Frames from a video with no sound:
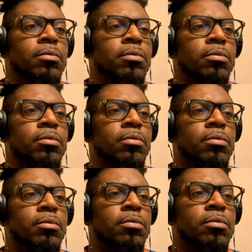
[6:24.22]

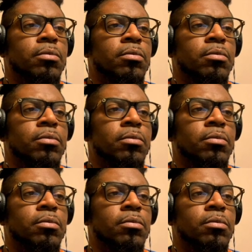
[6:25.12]

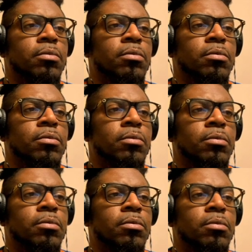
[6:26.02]

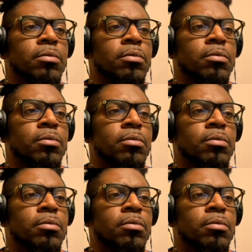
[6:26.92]
No words are spoken by the person on screen.